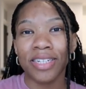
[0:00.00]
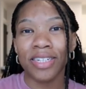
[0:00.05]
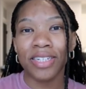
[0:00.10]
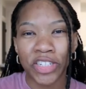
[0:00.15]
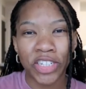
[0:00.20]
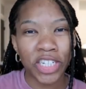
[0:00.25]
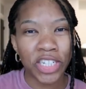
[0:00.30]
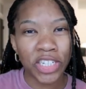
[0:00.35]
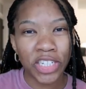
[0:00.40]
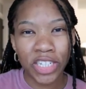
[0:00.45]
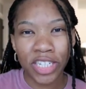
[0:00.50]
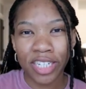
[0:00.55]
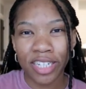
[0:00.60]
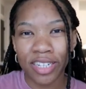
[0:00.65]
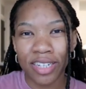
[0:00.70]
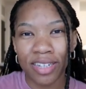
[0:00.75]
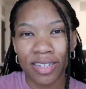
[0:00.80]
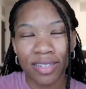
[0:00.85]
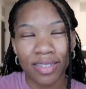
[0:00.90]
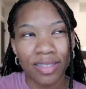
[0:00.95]

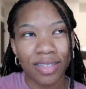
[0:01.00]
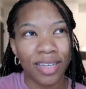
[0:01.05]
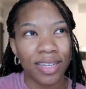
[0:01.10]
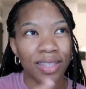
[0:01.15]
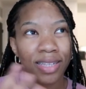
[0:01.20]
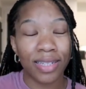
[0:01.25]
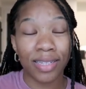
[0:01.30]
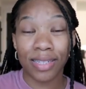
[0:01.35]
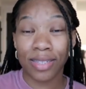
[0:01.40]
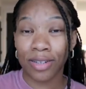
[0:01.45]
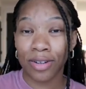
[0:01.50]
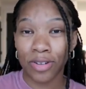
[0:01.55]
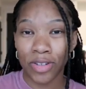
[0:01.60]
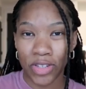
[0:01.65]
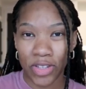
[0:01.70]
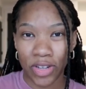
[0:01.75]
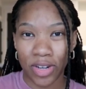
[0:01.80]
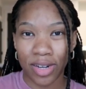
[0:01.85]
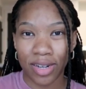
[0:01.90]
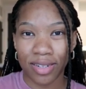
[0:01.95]
Gigi, and the list
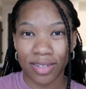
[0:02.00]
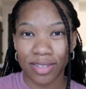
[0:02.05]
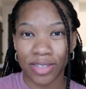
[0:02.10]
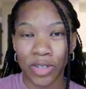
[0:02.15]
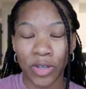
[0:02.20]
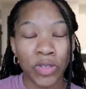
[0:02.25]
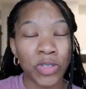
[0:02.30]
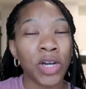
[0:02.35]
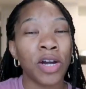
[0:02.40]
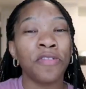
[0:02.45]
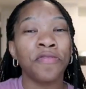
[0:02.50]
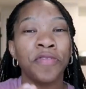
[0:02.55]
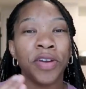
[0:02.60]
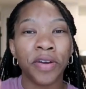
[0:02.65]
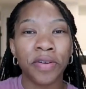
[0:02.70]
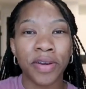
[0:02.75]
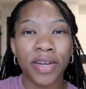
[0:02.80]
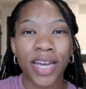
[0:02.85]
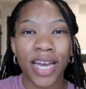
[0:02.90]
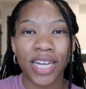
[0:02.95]
goes on. Those are
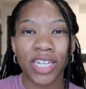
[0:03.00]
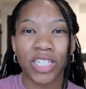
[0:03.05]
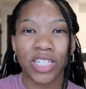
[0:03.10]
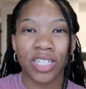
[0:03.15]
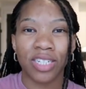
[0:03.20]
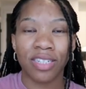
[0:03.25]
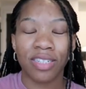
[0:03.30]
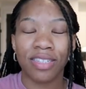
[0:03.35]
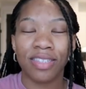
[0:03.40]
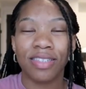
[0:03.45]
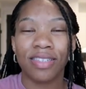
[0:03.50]
variations